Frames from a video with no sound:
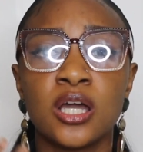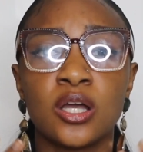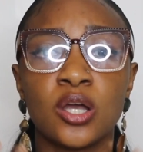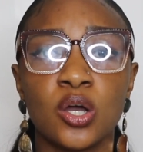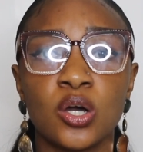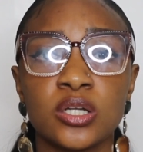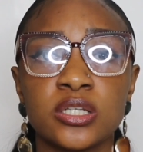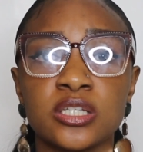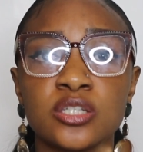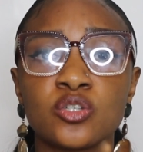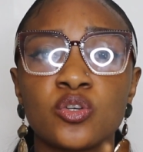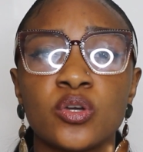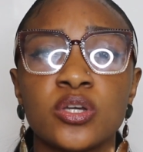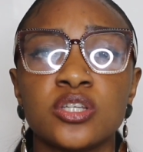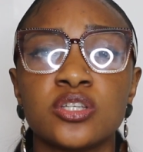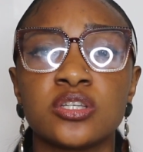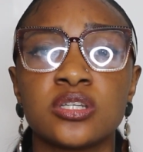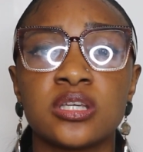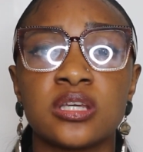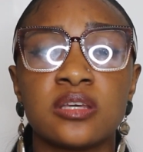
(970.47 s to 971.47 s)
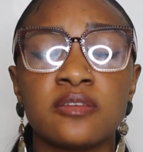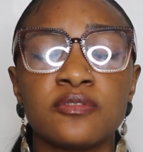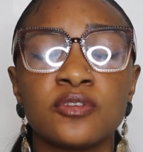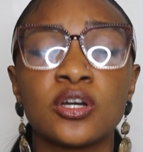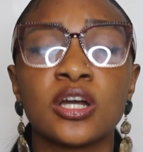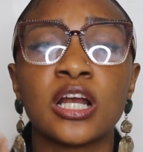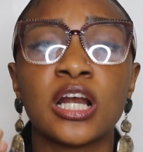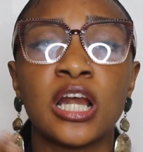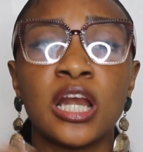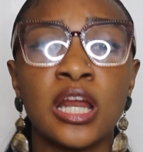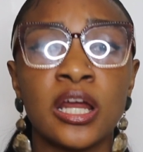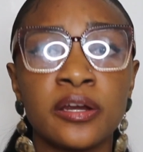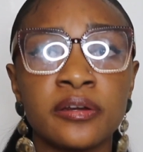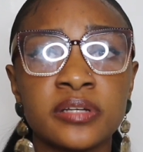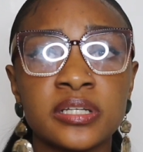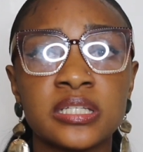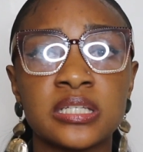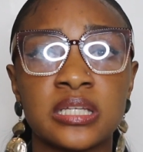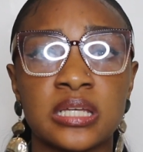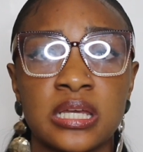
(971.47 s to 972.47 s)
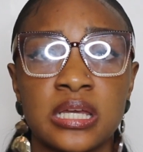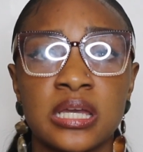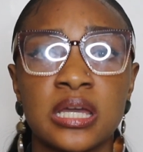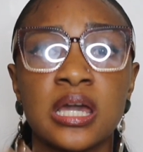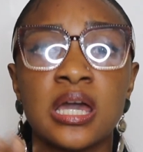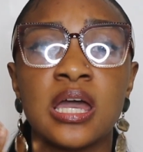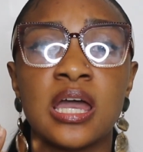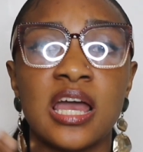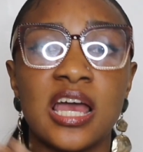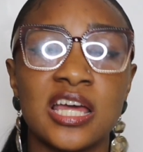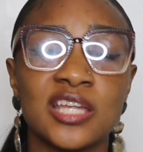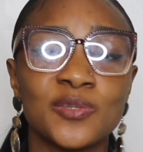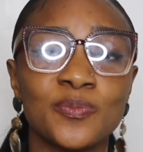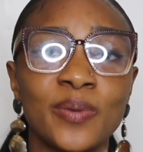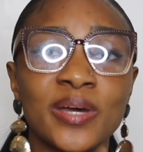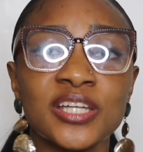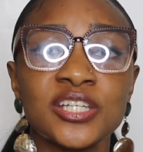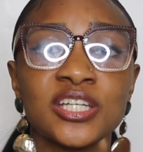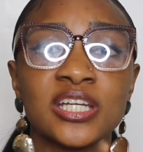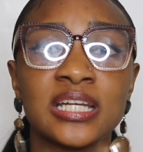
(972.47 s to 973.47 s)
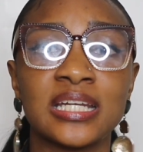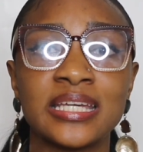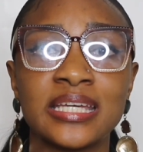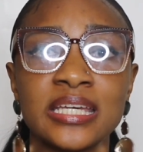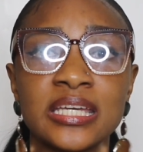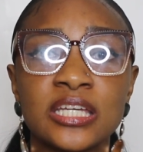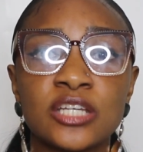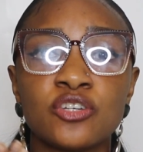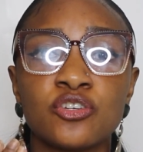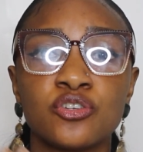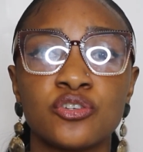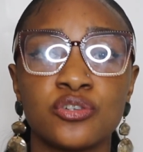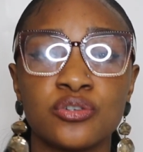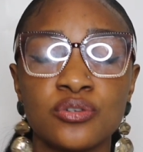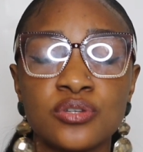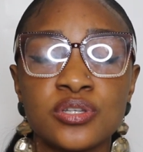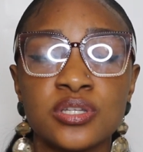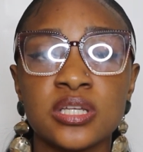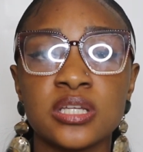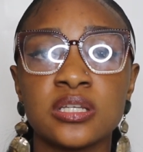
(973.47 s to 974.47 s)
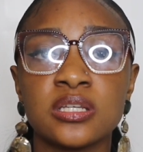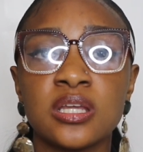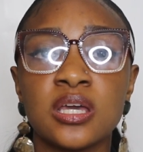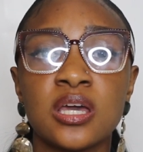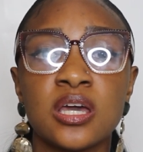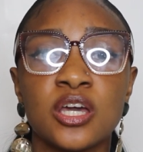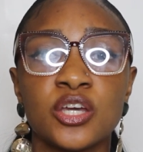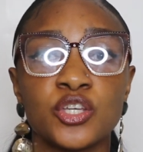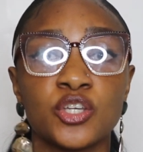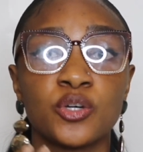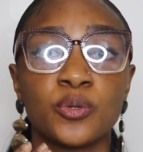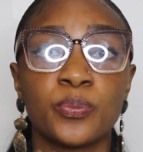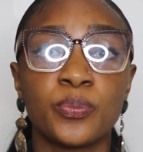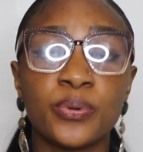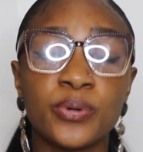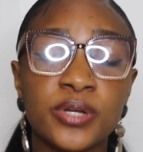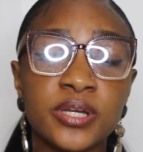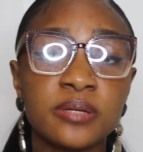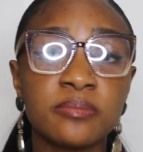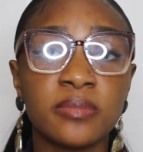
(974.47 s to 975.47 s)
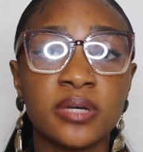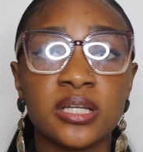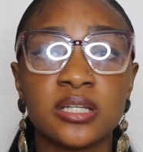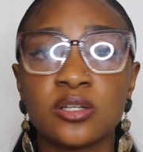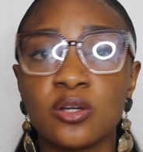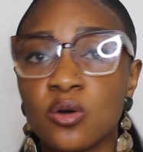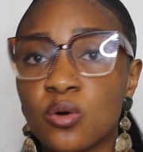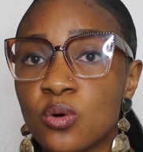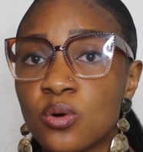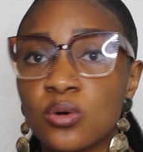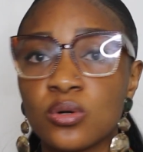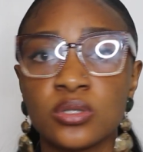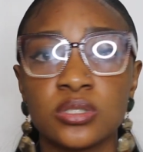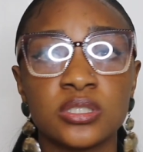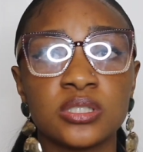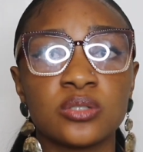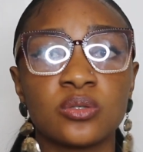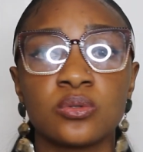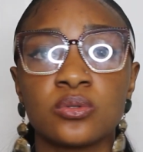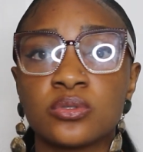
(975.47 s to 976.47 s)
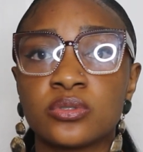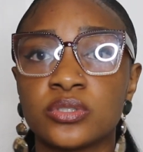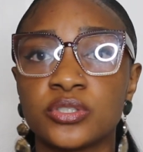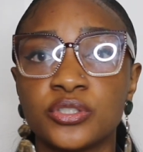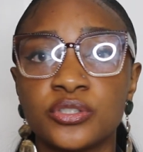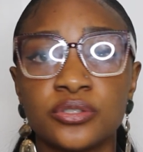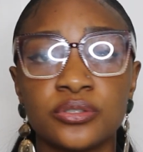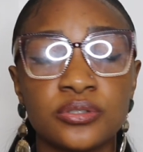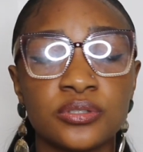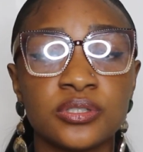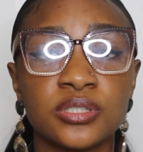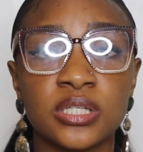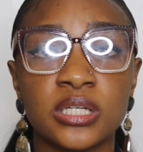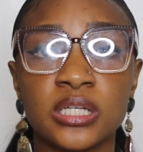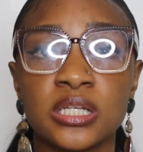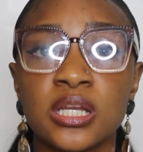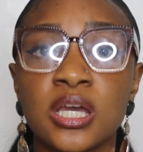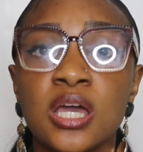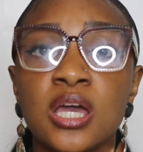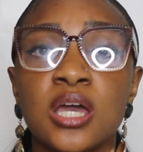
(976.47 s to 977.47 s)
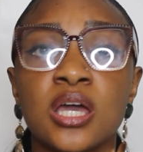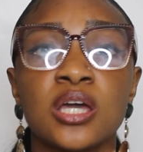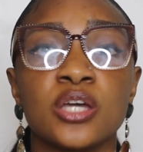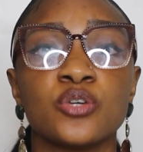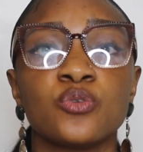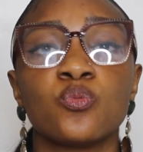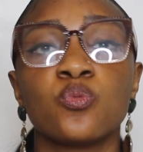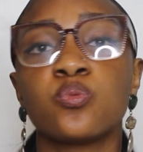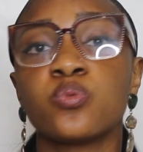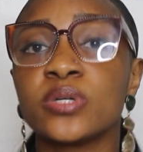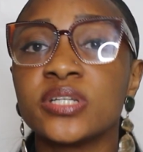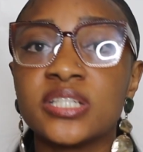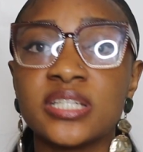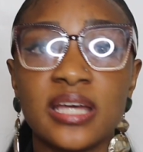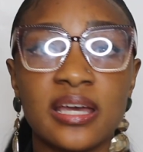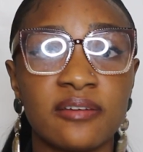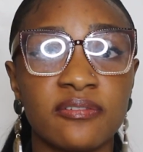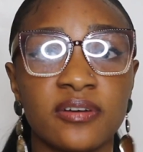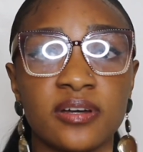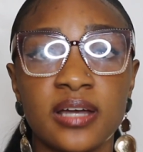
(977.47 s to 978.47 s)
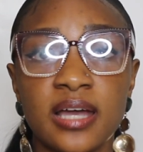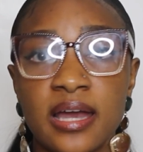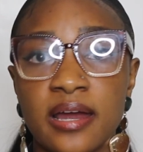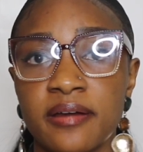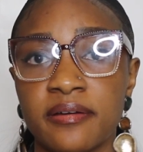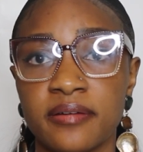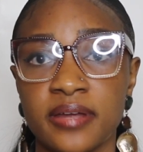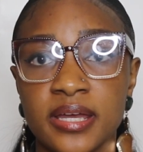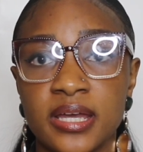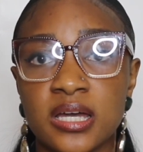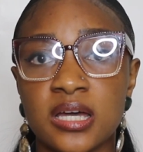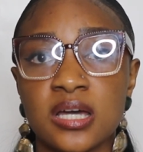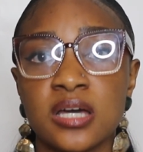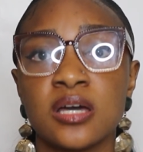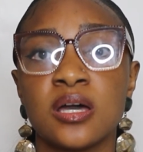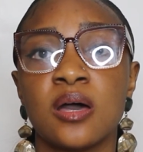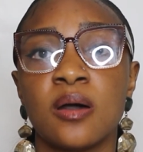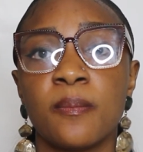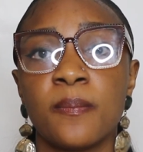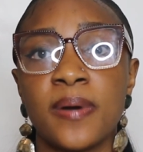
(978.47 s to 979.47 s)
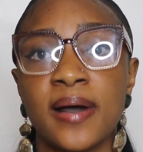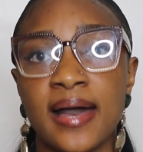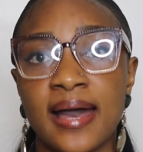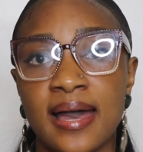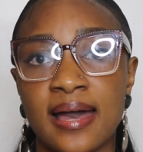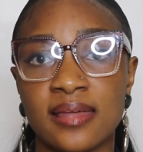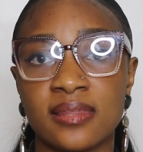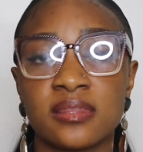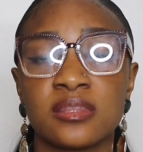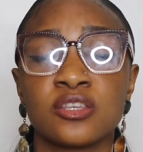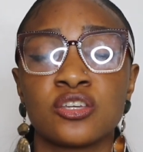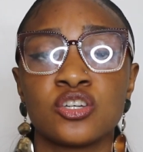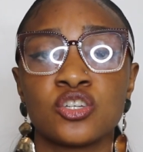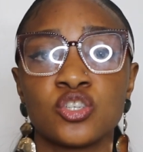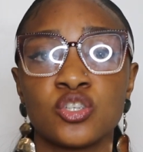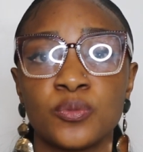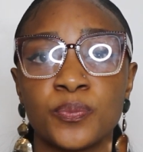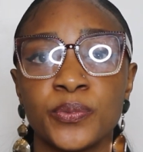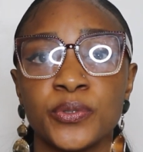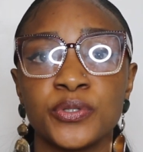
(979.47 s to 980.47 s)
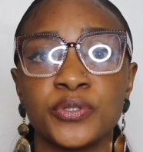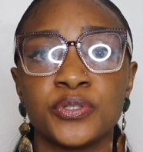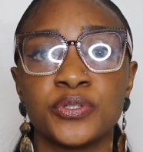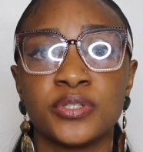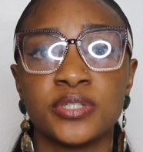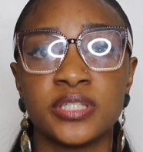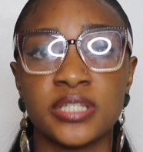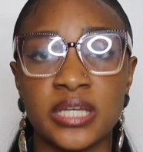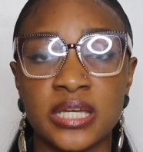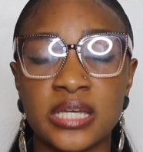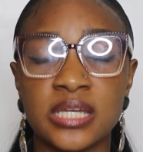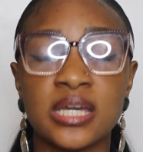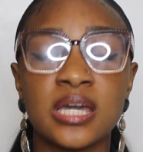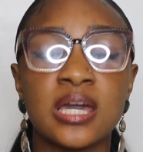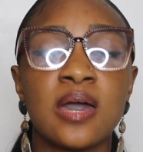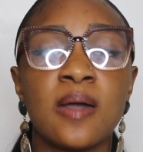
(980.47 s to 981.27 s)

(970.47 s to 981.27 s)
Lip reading: God is going to give you clarity, especially in choosing your pre-med course or choosing whichever career path you're supposed to take.